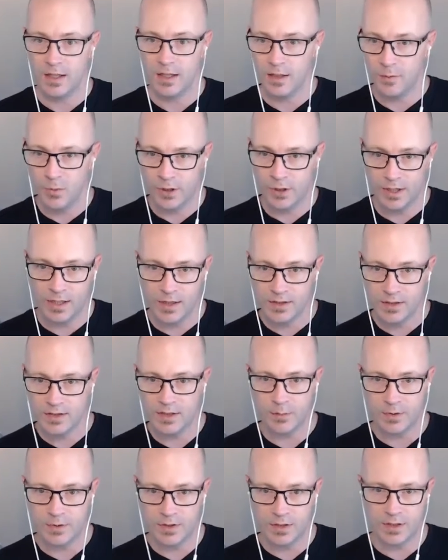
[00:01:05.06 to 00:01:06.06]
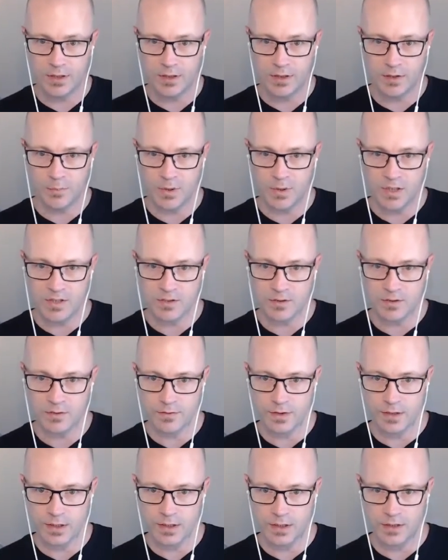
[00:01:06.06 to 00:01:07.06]
They bring out some of the best
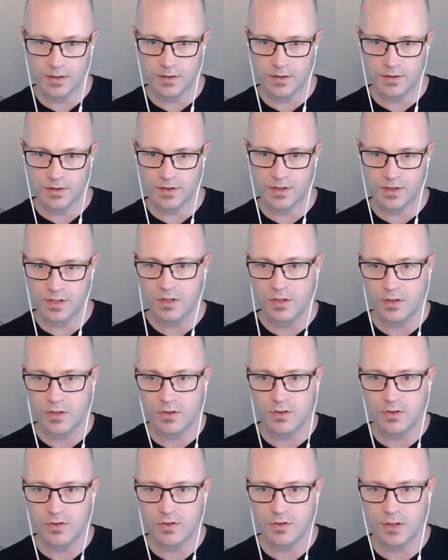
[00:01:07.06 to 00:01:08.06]
of the sessions.